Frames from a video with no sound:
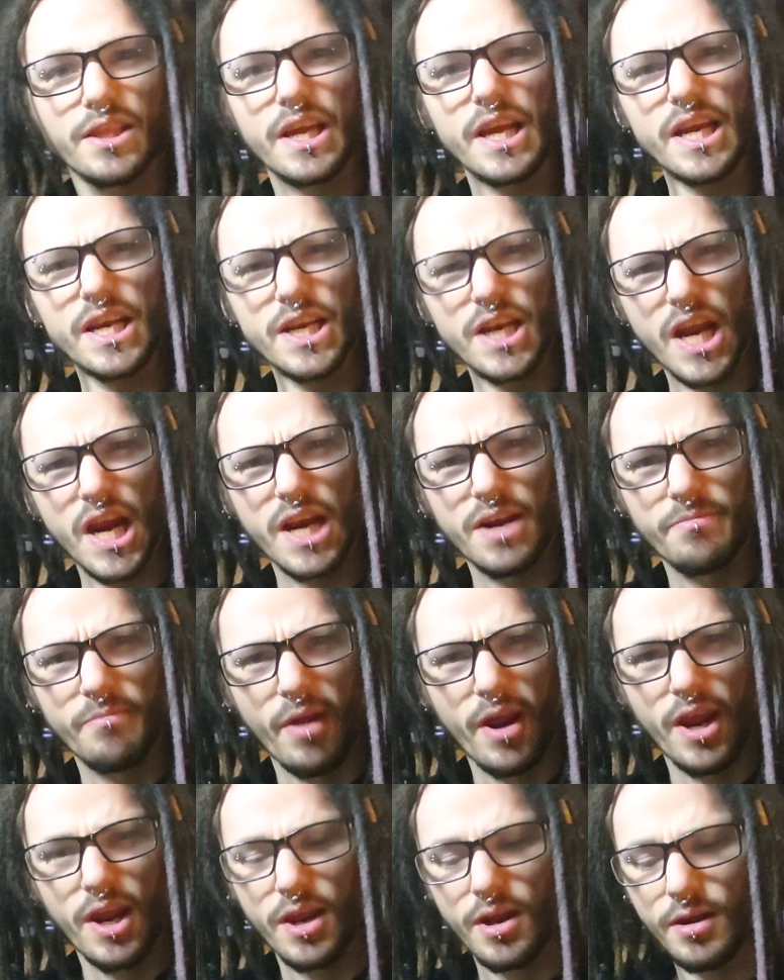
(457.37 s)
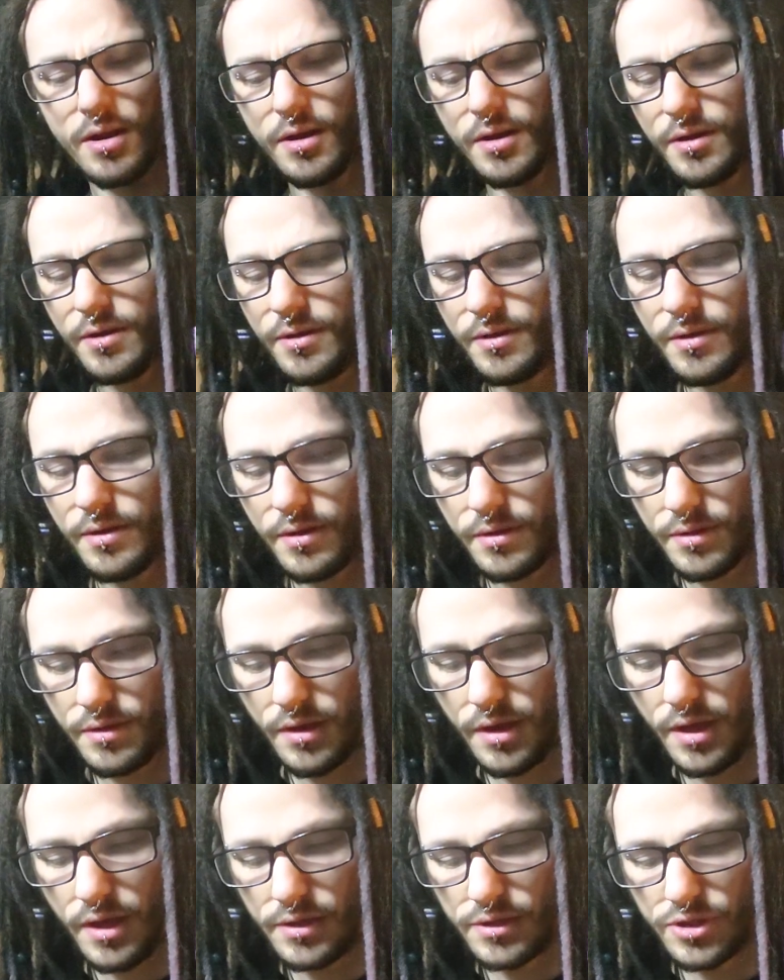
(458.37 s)
They need me,
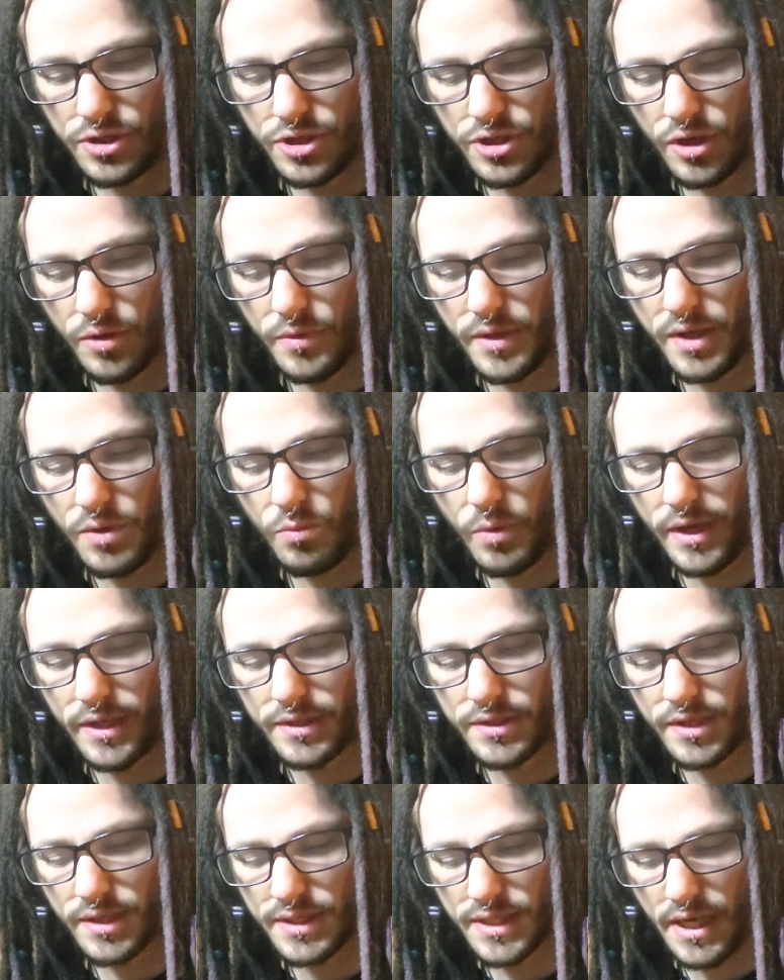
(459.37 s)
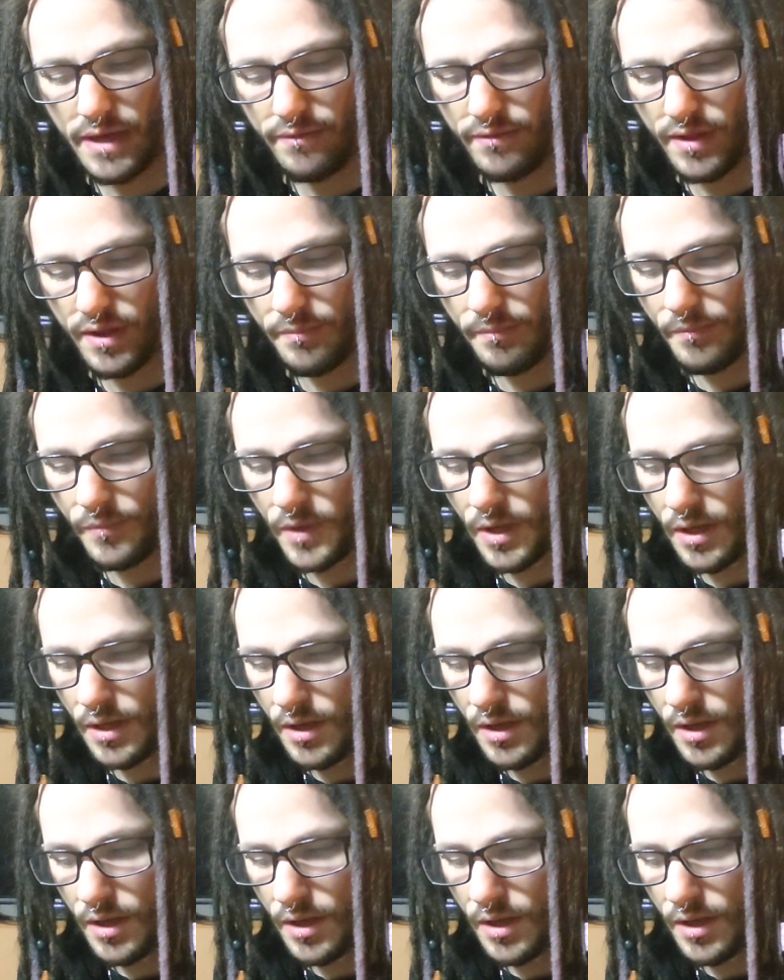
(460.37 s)
and so he went to save them.